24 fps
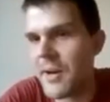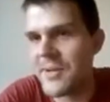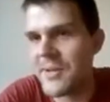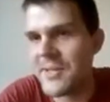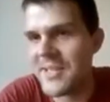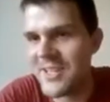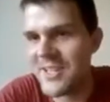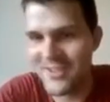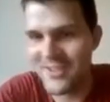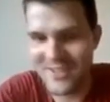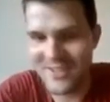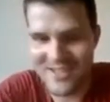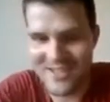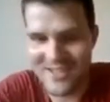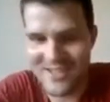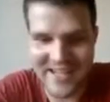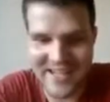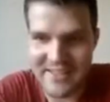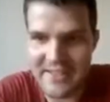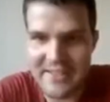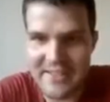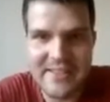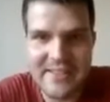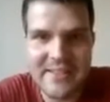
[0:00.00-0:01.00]
that looked like
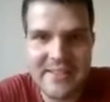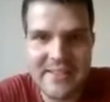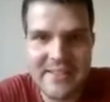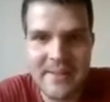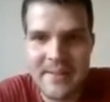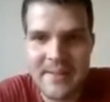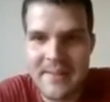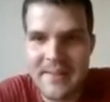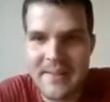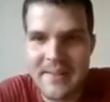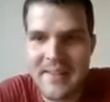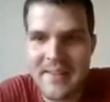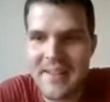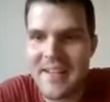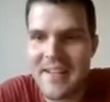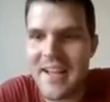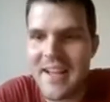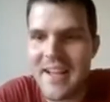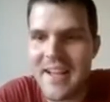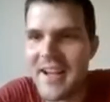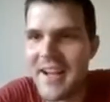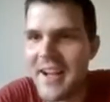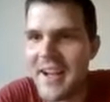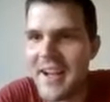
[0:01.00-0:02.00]
this.
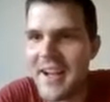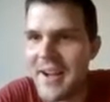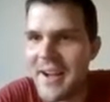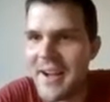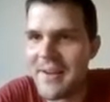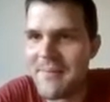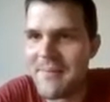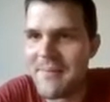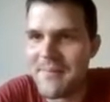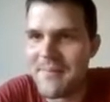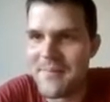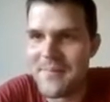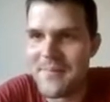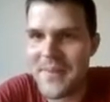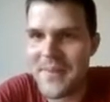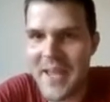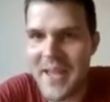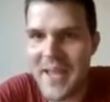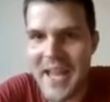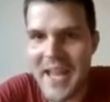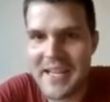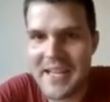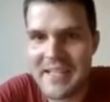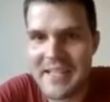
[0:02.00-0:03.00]
Um,
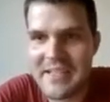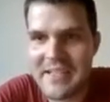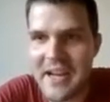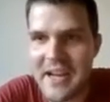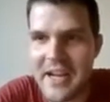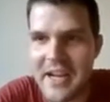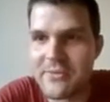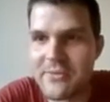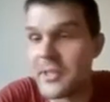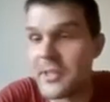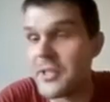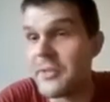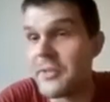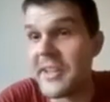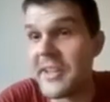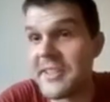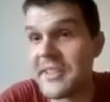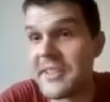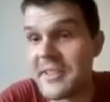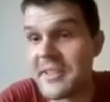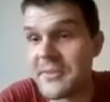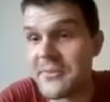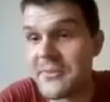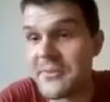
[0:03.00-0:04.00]
and I renovated
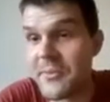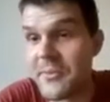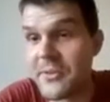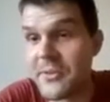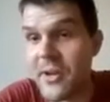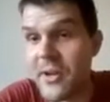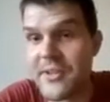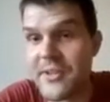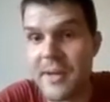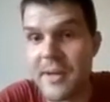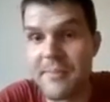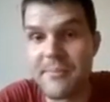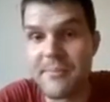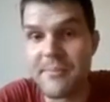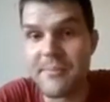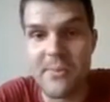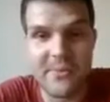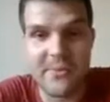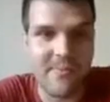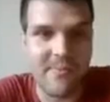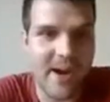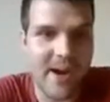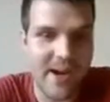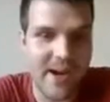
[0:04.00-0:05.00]
it from the ground up
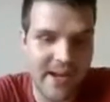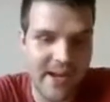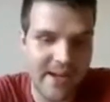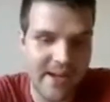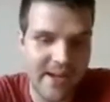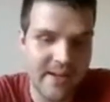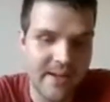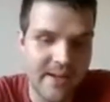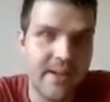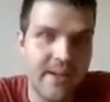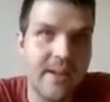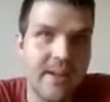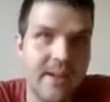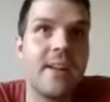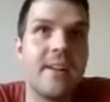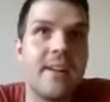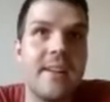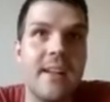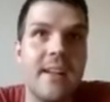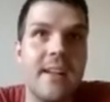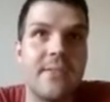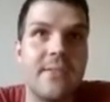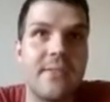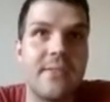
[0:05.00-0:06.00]
with my
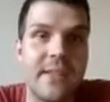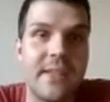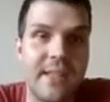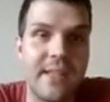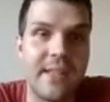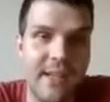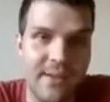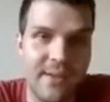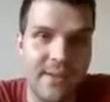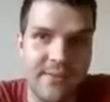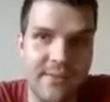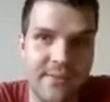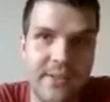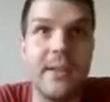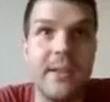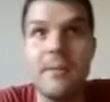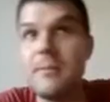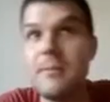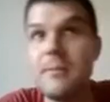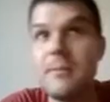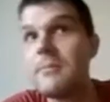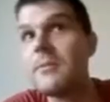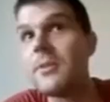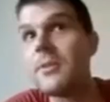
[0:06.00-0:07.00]
lovely, lovely
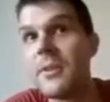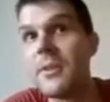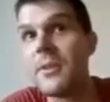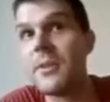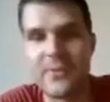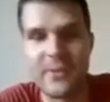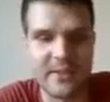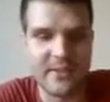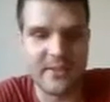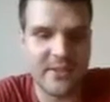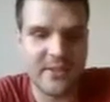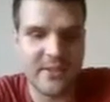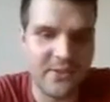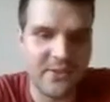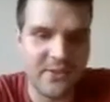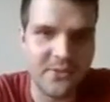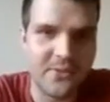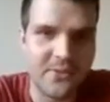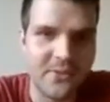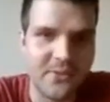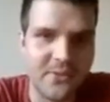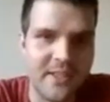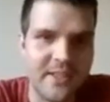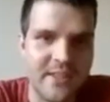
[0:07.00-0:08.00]
girlfriend
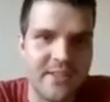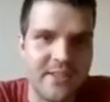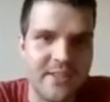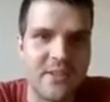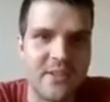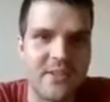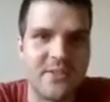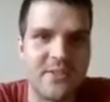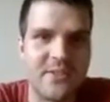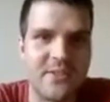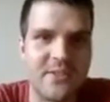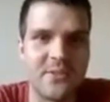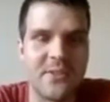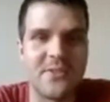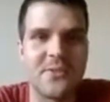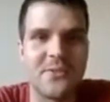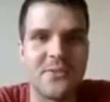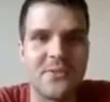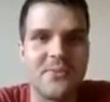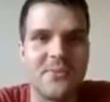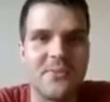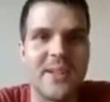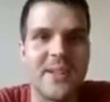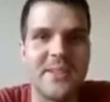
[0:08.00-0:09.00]
who is just across the
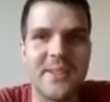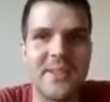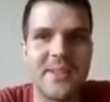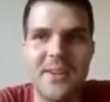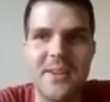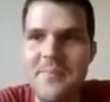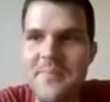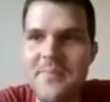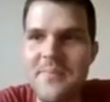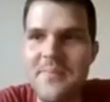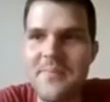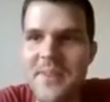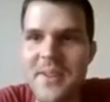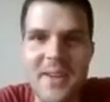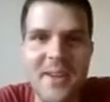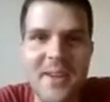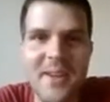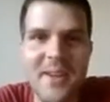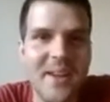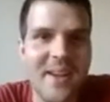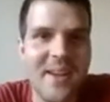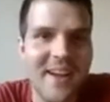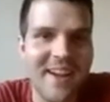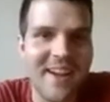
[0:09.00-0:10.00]
room right now.
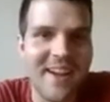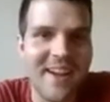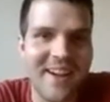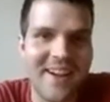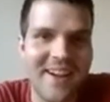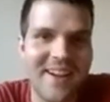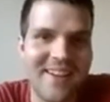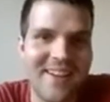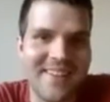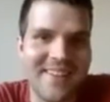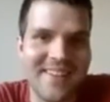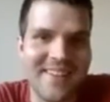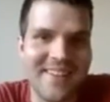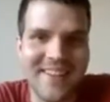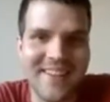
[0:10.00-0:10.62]
Uh,